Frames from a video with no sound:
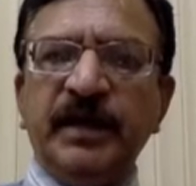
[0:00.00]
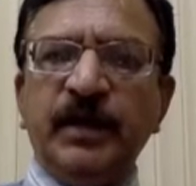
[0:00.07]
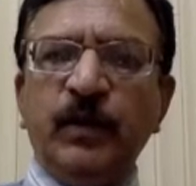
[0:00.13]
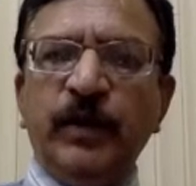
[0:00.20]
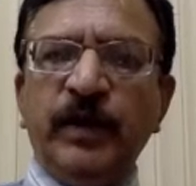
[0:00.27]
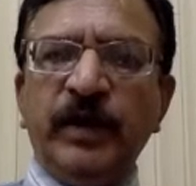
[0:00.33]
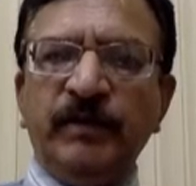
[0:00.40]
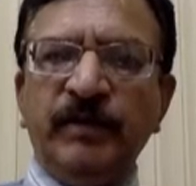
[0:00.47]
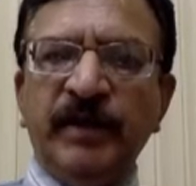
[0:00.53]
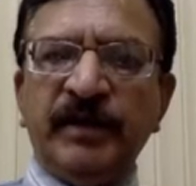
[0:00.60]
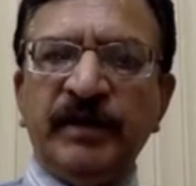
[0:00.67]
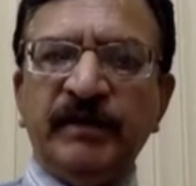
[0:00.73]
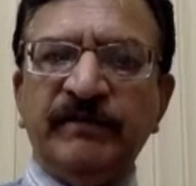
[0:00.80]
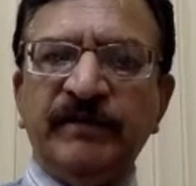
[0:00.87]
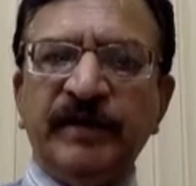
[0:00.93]

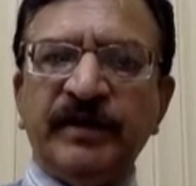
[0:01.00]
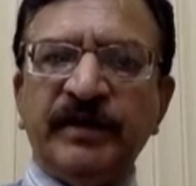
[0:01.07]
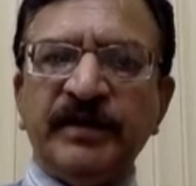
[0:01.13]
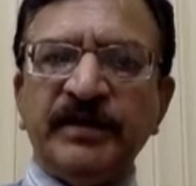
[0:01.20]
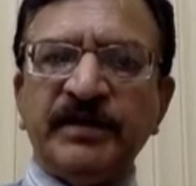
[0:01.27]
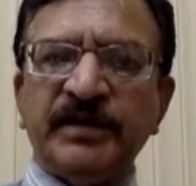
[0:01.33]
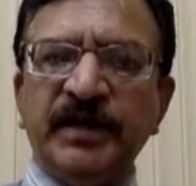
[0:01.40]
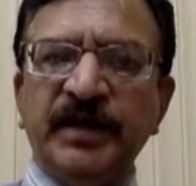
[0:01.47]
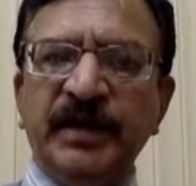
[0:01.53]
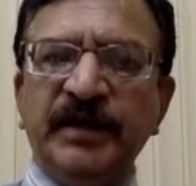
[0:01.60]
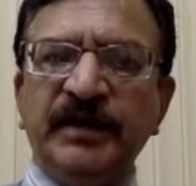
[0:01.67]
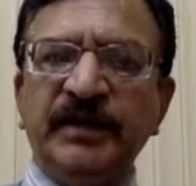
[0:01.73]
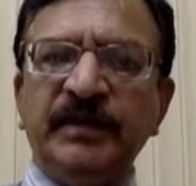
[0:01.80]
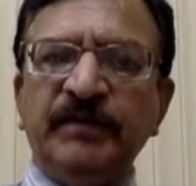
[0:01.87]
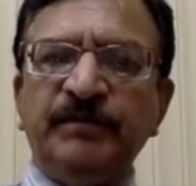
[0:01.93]
environmental factors,
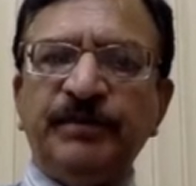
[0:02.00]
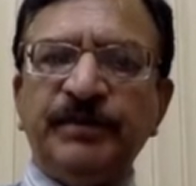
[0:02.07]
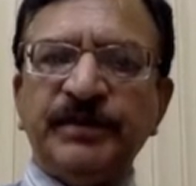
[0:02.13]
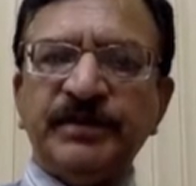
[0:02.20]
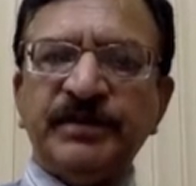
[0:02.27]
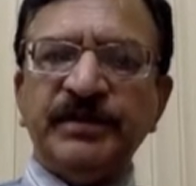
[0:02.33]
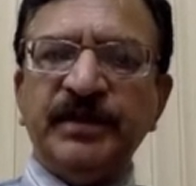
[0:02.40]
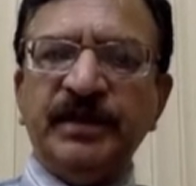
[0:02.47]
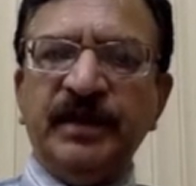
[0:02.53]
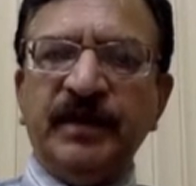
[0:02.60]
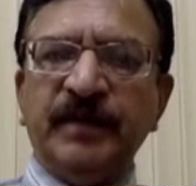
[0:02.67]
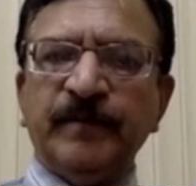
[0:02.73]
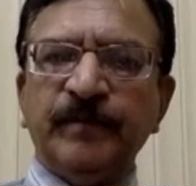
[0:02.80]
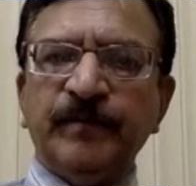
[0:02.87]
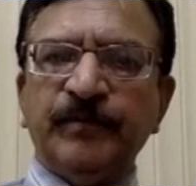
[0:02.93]
and the personal
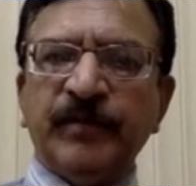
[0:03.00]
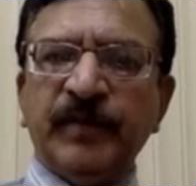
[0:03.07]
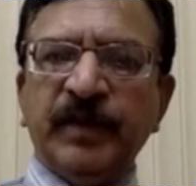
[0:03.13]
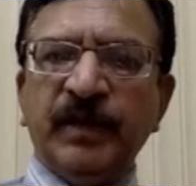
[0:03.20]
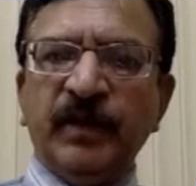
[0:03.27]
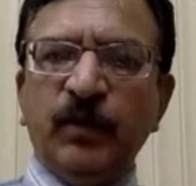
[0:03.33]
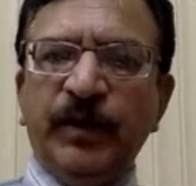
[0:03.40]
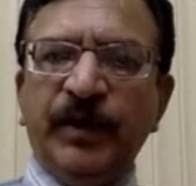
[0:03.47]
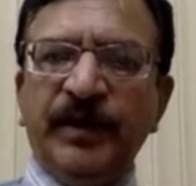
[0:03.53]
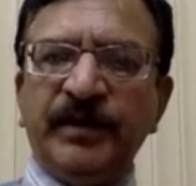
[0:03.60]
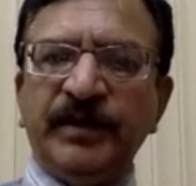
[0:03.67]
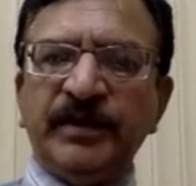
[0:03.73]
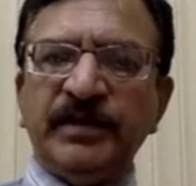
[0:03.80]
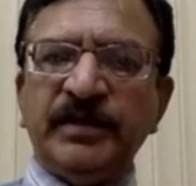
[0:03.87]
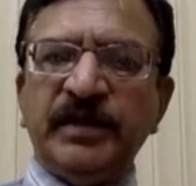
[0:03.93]

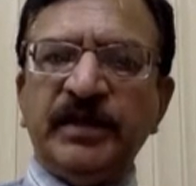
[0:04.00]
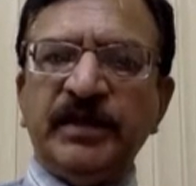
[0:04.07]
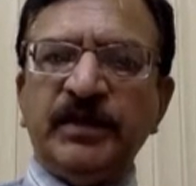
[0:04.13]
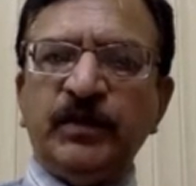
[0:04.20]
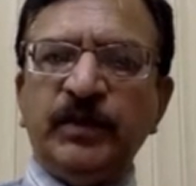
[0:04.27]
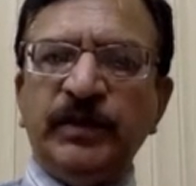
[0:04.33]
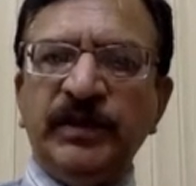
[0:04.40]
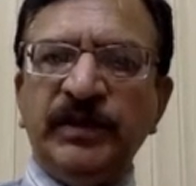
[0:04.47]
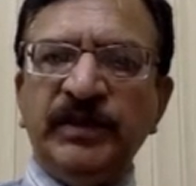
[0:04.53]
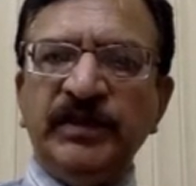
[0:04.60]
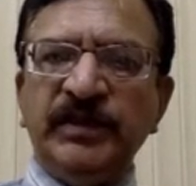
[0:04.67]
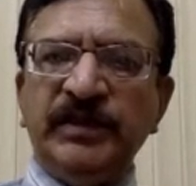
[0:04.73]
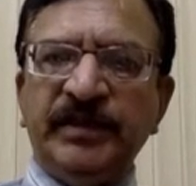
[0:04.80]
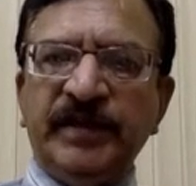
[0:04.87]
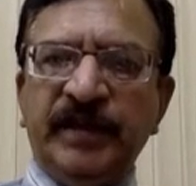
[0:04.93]
factors that is within the
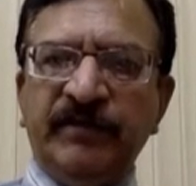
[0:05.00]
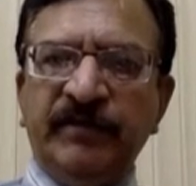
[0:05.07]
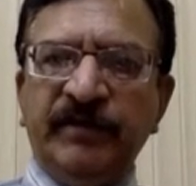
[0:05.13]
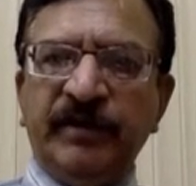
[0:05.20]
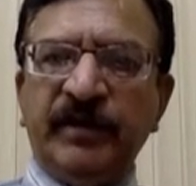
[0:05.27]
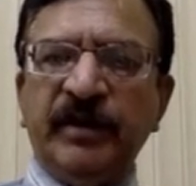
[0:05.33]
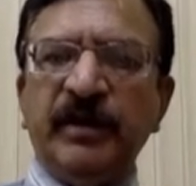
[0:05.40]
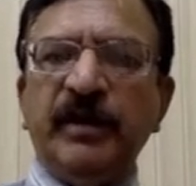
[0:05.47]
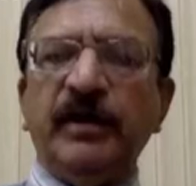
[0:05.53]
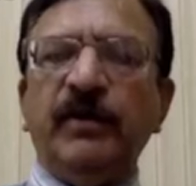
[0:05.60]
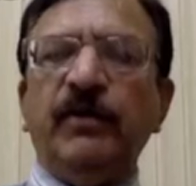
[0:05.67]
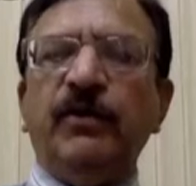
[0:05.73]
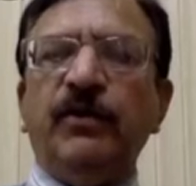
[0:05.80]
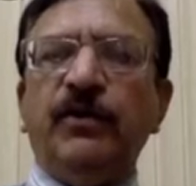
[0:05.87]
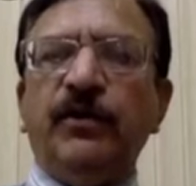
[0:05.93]
driver
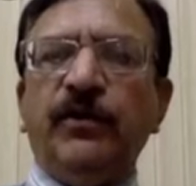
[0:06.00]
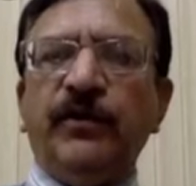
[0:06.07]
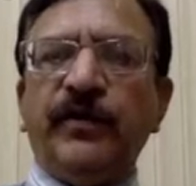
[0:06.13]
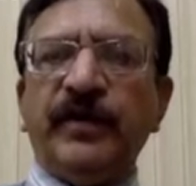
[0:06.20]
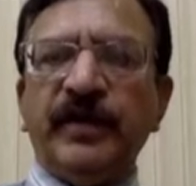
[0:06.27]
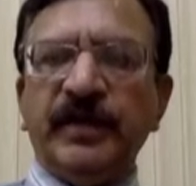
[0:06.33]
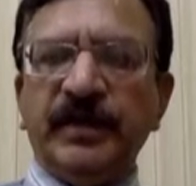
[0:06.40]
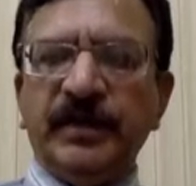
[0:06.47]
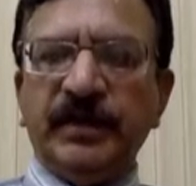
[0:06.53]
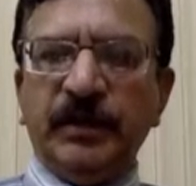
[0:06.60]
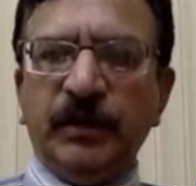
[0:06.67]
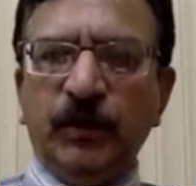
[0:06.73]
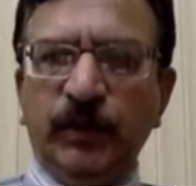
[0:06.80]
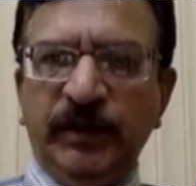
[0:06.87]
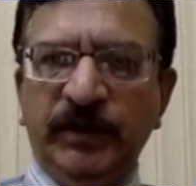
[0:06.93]
or
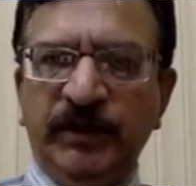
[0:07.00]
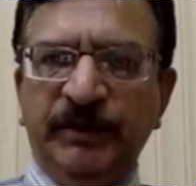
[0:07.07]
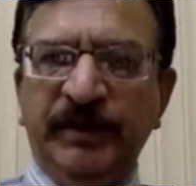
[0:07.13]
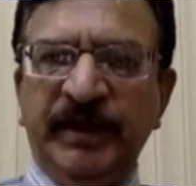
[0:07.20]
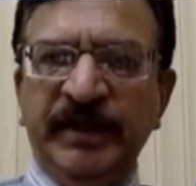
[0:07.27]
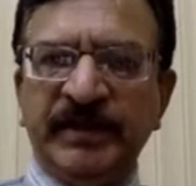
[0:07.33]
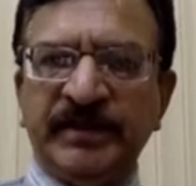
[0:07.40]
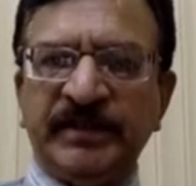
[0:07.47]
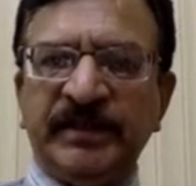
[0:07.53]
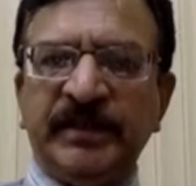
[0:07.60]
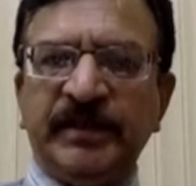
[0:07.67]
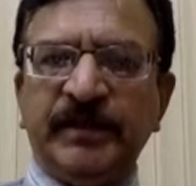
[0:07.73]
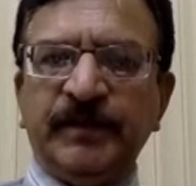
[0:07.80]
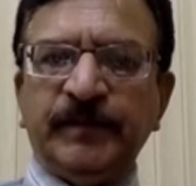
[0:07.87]
with the pedestrian.